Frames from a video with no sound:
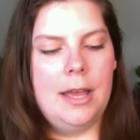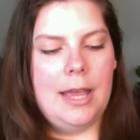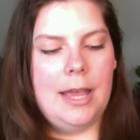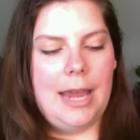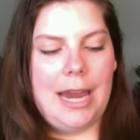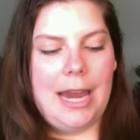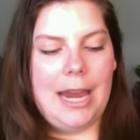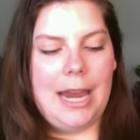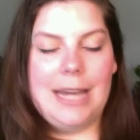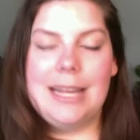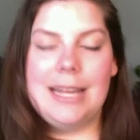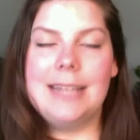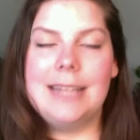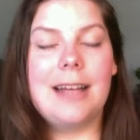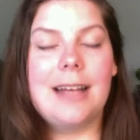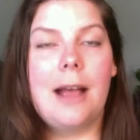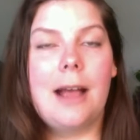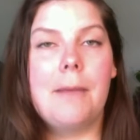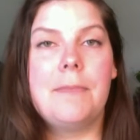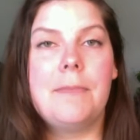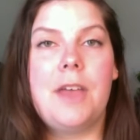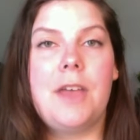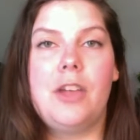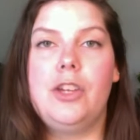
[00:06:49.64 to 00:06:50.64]

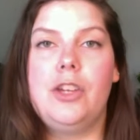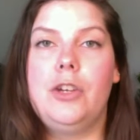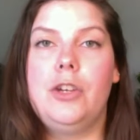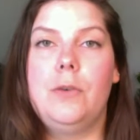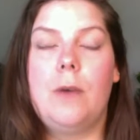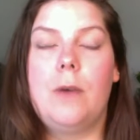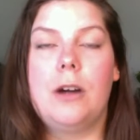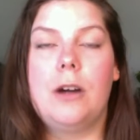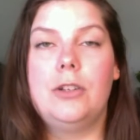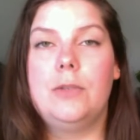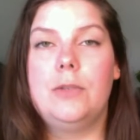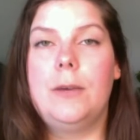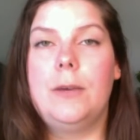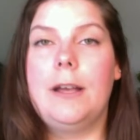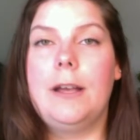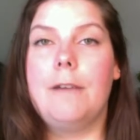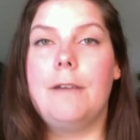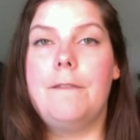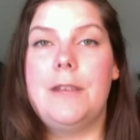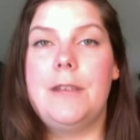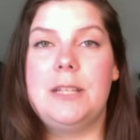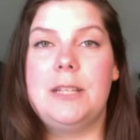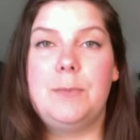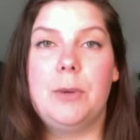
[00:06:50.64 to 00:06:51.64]
anytime that you are doing a
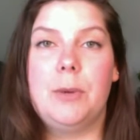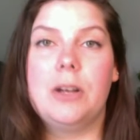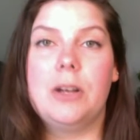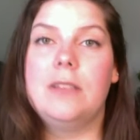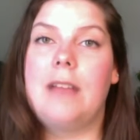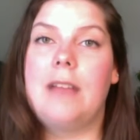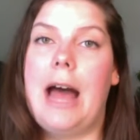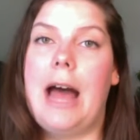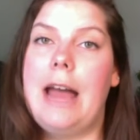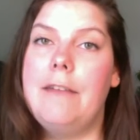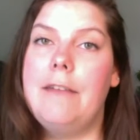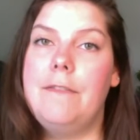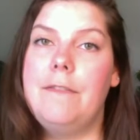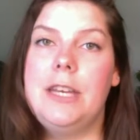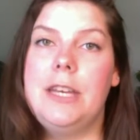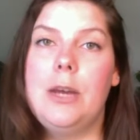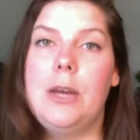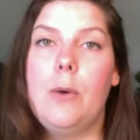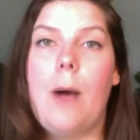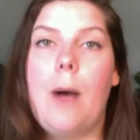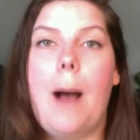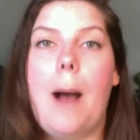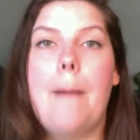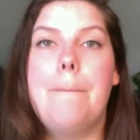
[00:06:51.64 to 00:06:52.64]
Facebook Live
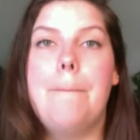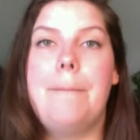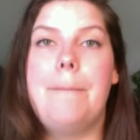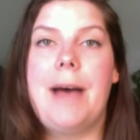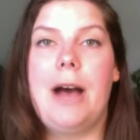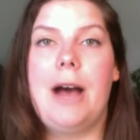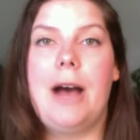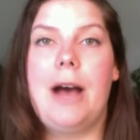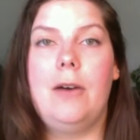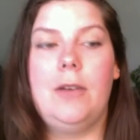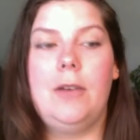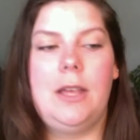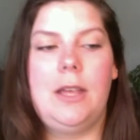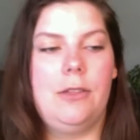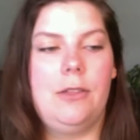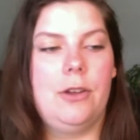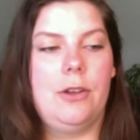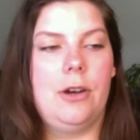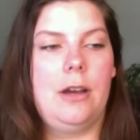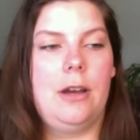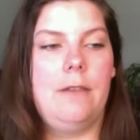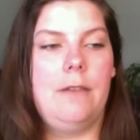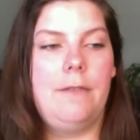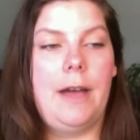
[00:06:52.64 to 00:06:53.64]
video about
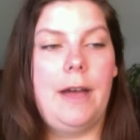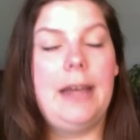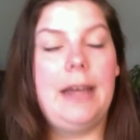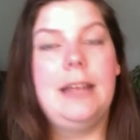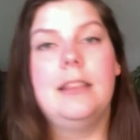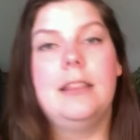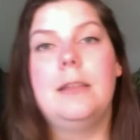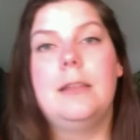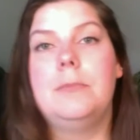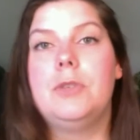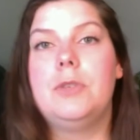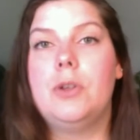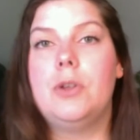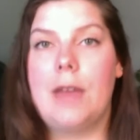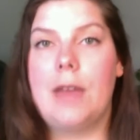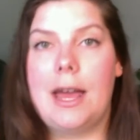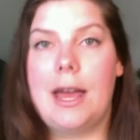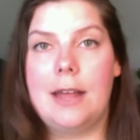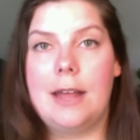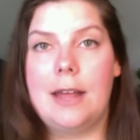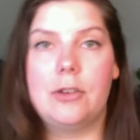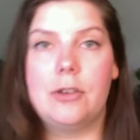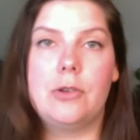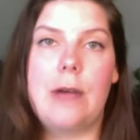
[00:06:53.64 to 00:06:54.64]
either inviting them to
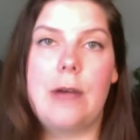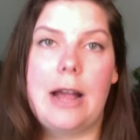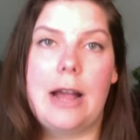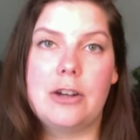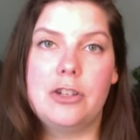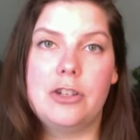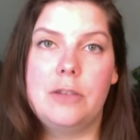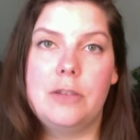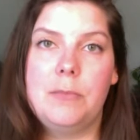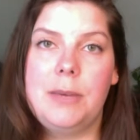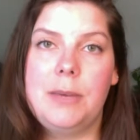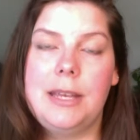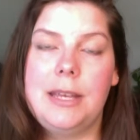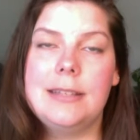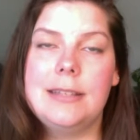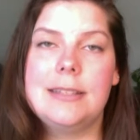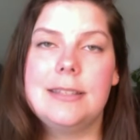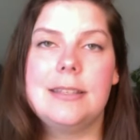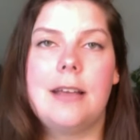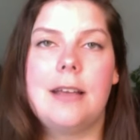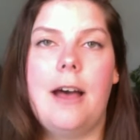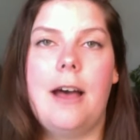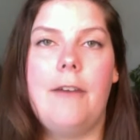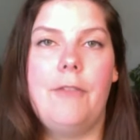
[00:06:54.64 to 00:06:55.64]
that attraction
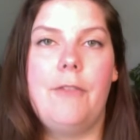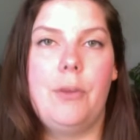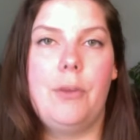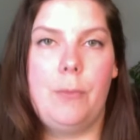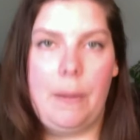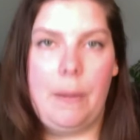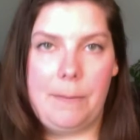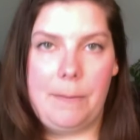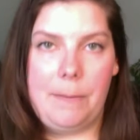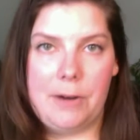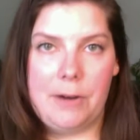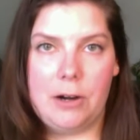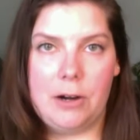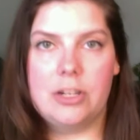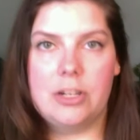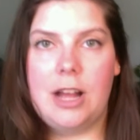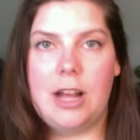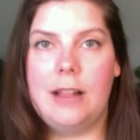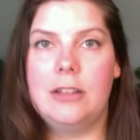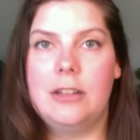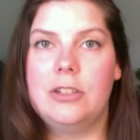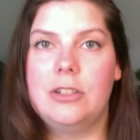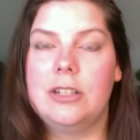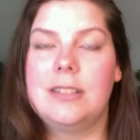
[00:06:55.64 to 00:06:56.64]
piece of the webinar
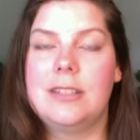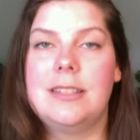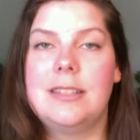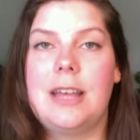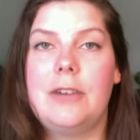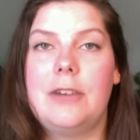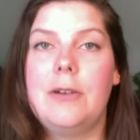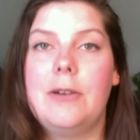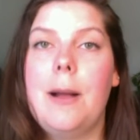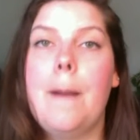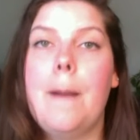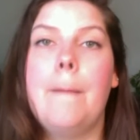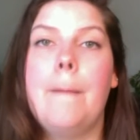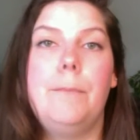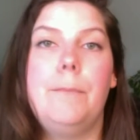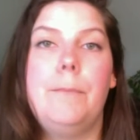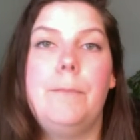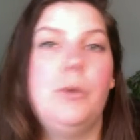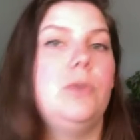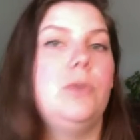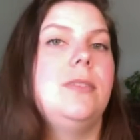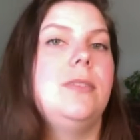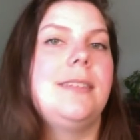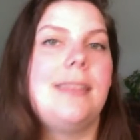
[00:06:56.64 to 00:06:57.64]
challenge, etc.,
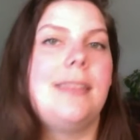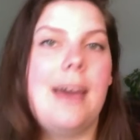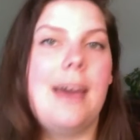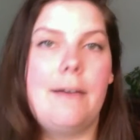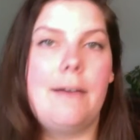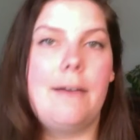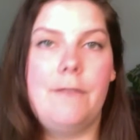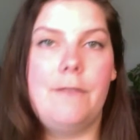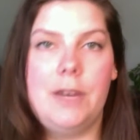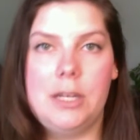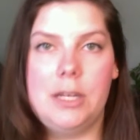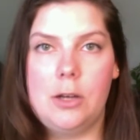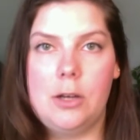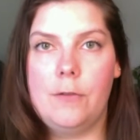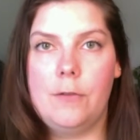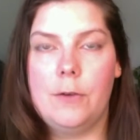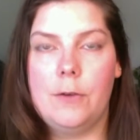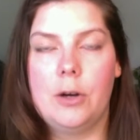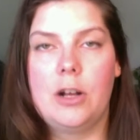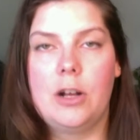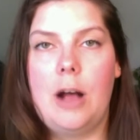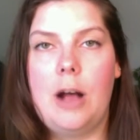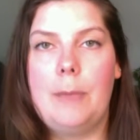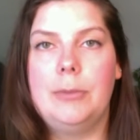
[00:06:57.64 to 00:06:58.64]
boost that video for
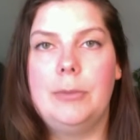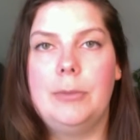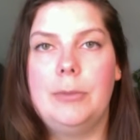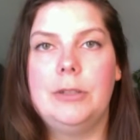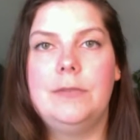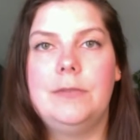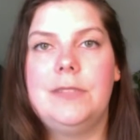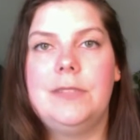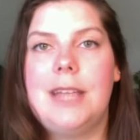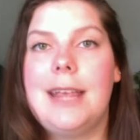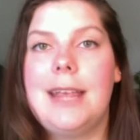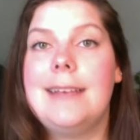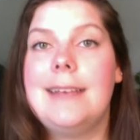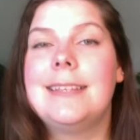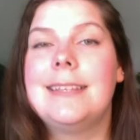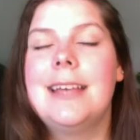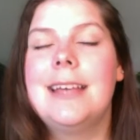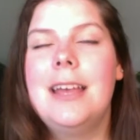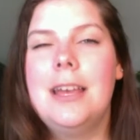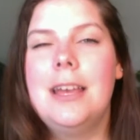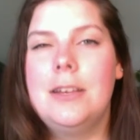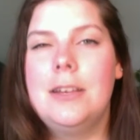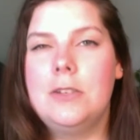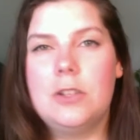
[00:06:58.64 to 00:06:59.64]
a couple of days
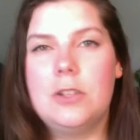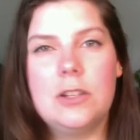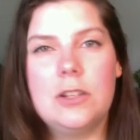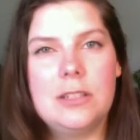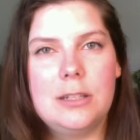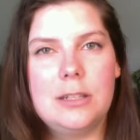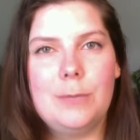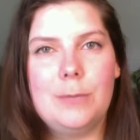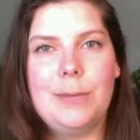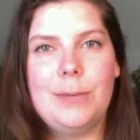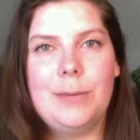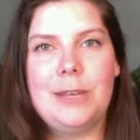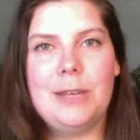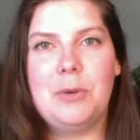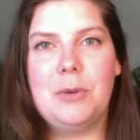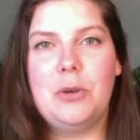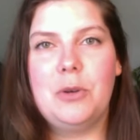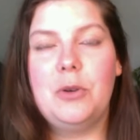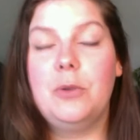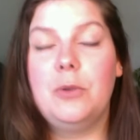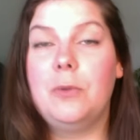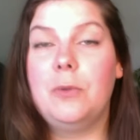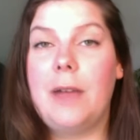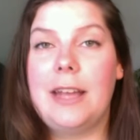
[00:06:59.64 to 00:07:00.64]
just to people
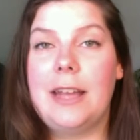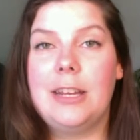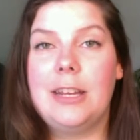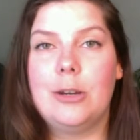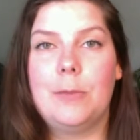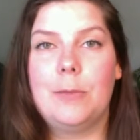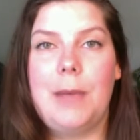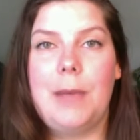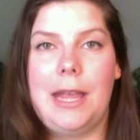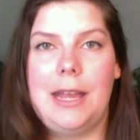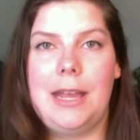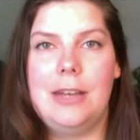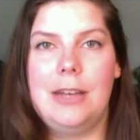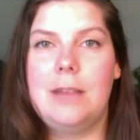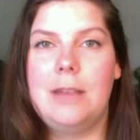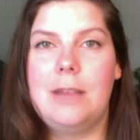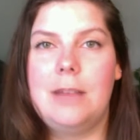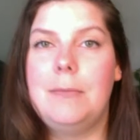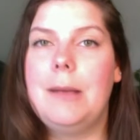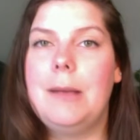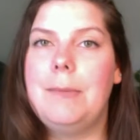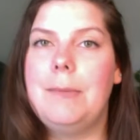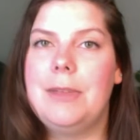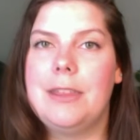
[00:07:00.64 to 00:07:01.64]
who like your page
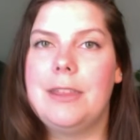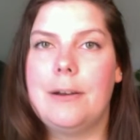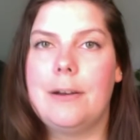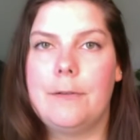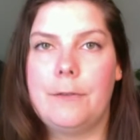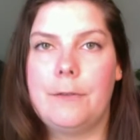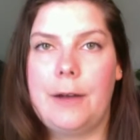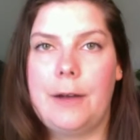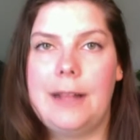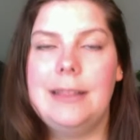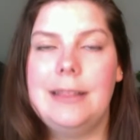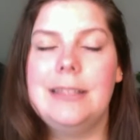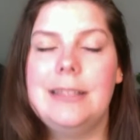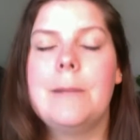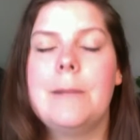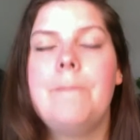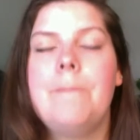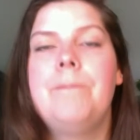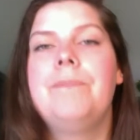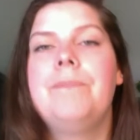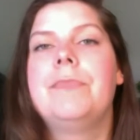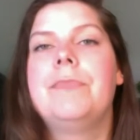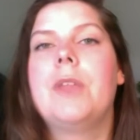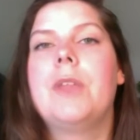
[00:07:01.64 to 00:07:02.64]
and maybe their friends.
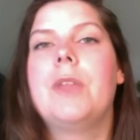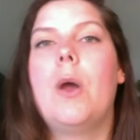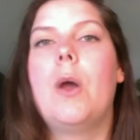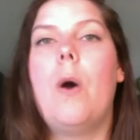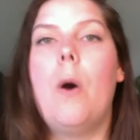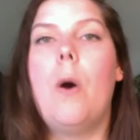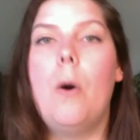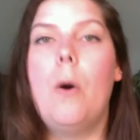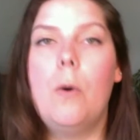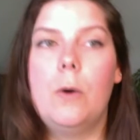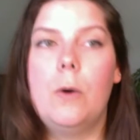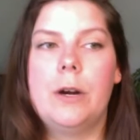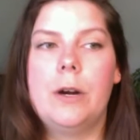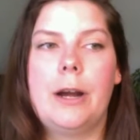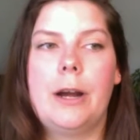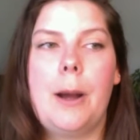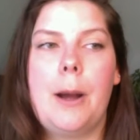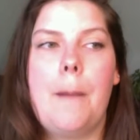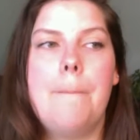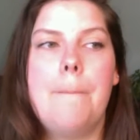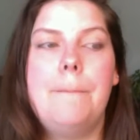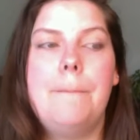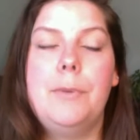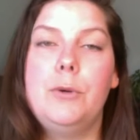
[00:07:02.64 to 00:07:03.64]

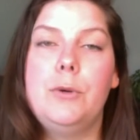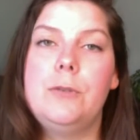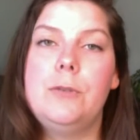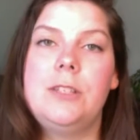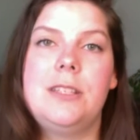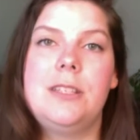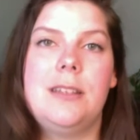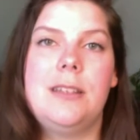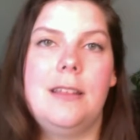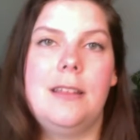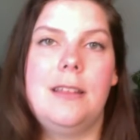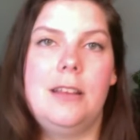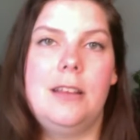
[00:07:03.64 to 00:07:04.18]
Or boost,